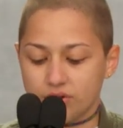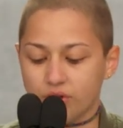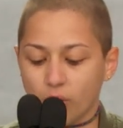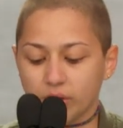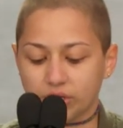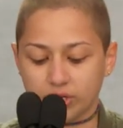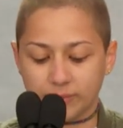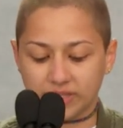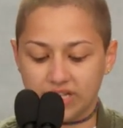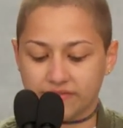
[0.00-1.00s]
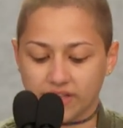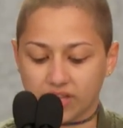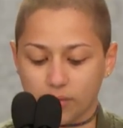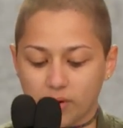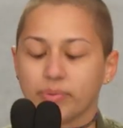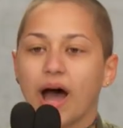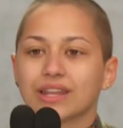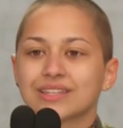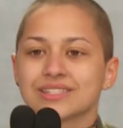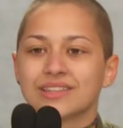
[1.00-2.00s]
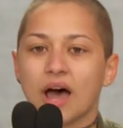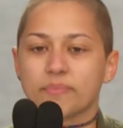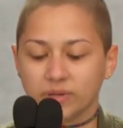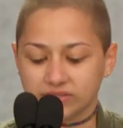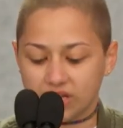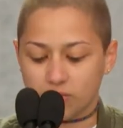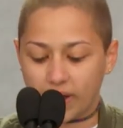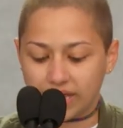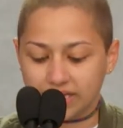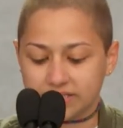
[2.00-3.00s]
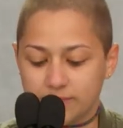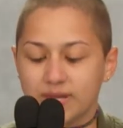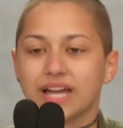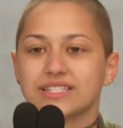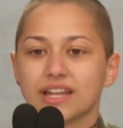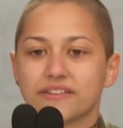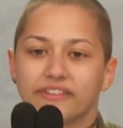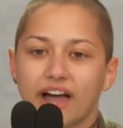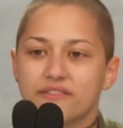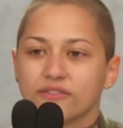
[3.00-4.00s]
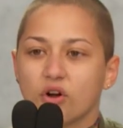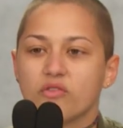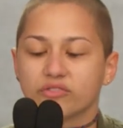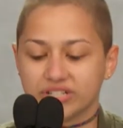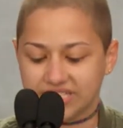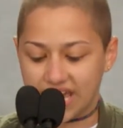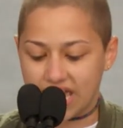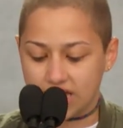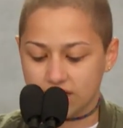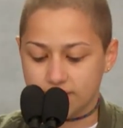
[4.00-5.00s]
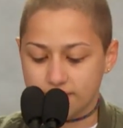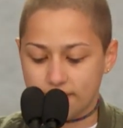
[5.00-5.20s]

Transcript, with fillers: No one could believe that there were bodies in that building waiting to be identified for over a day.